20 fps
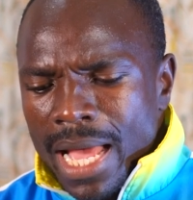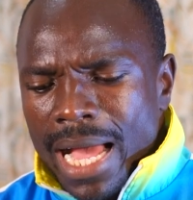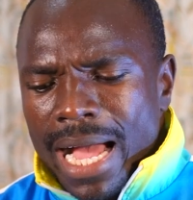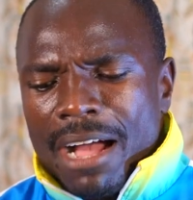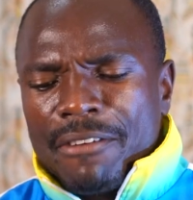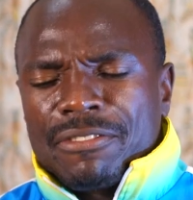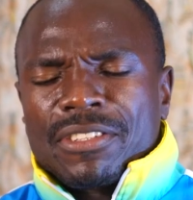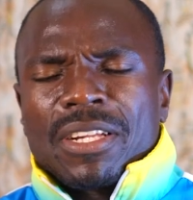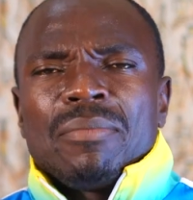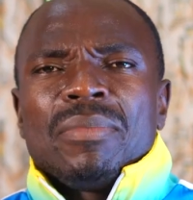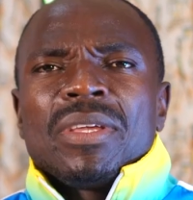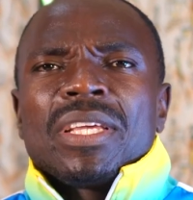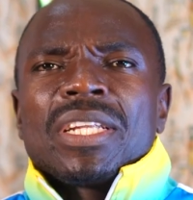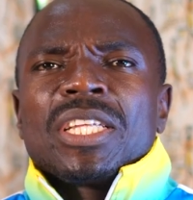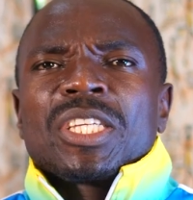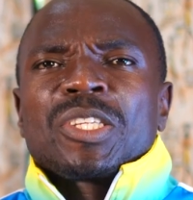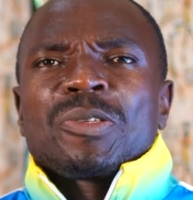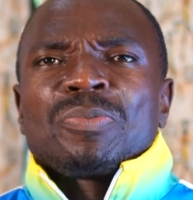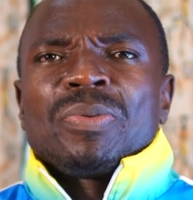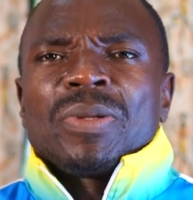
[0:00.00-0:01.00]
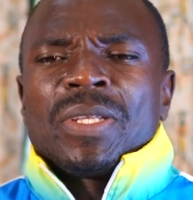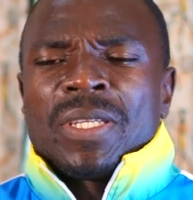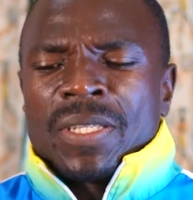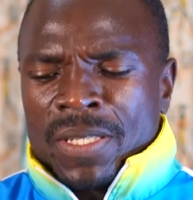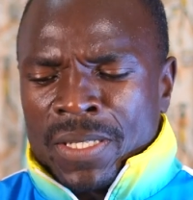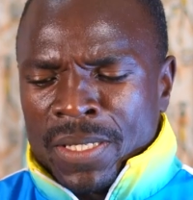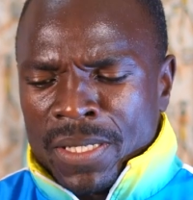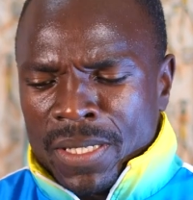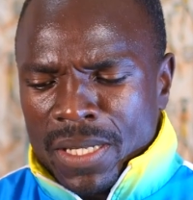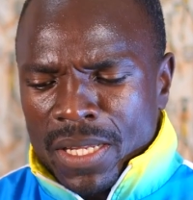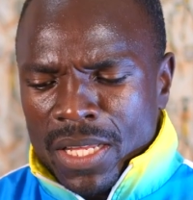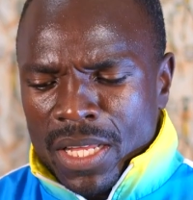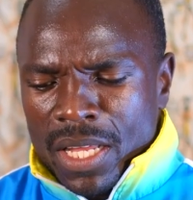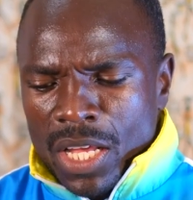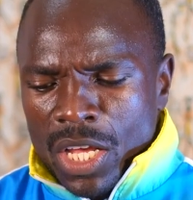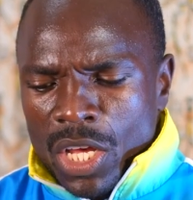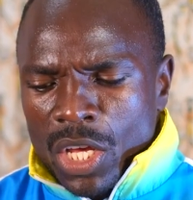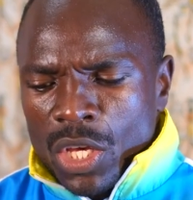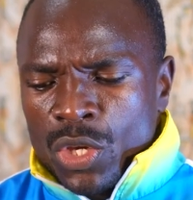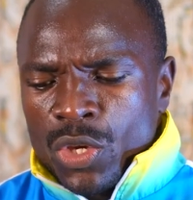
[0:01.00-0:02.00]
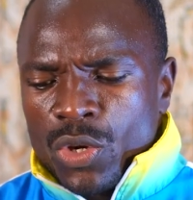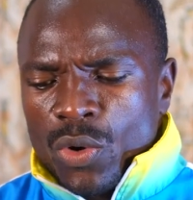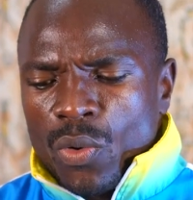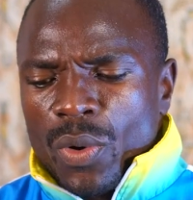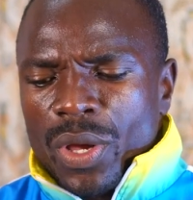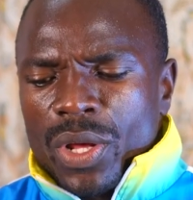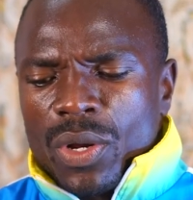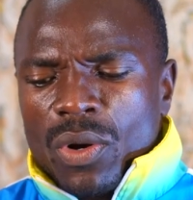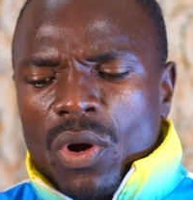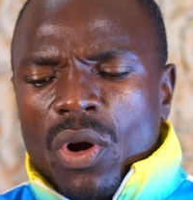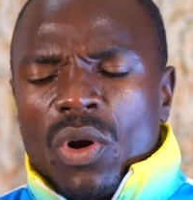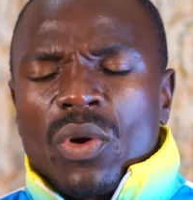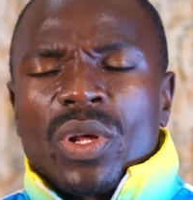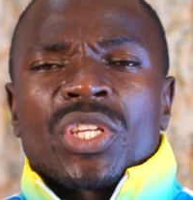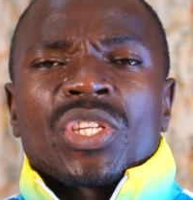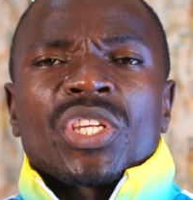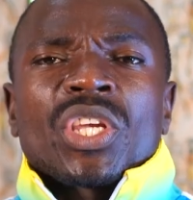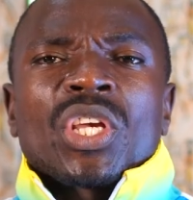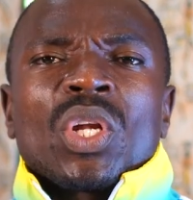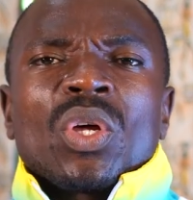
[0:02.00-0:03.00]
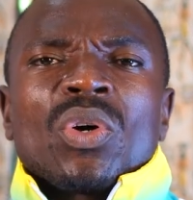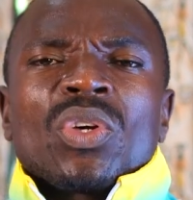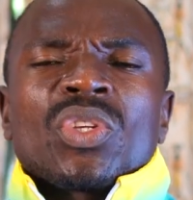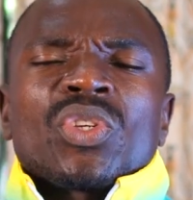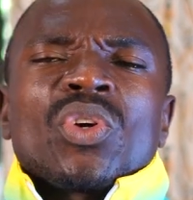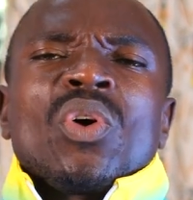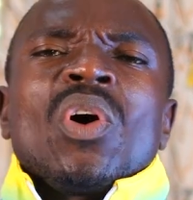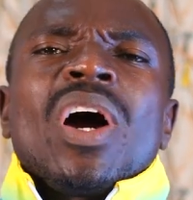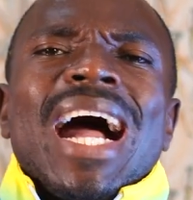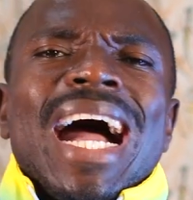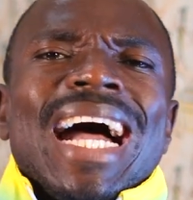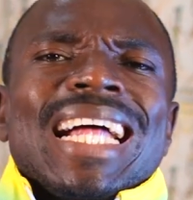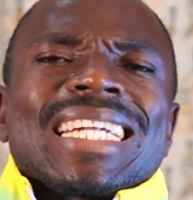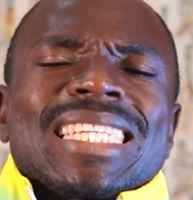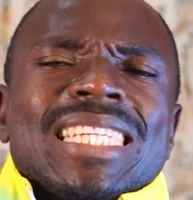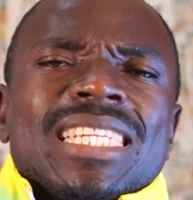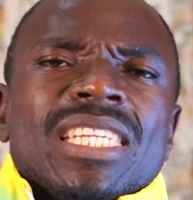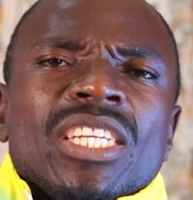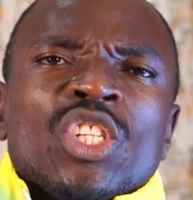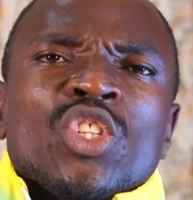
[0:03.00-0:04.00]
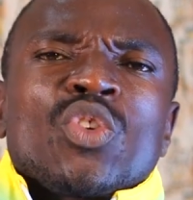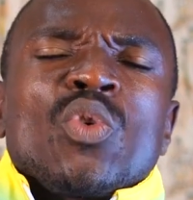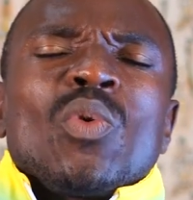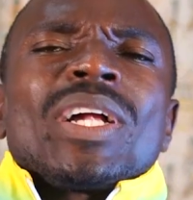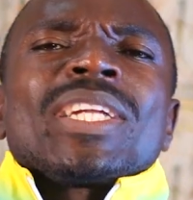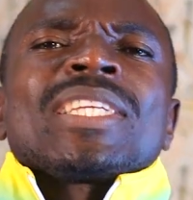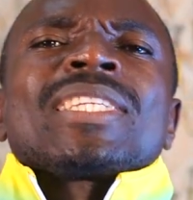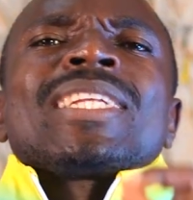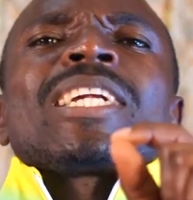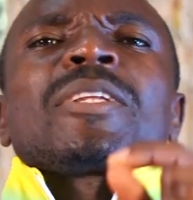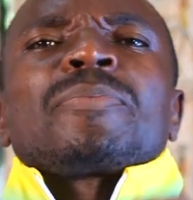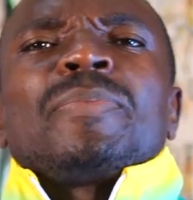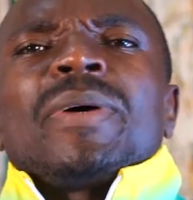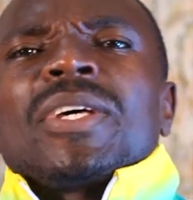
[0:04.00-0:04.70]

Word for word: After being displeased, you will always close your heart towards that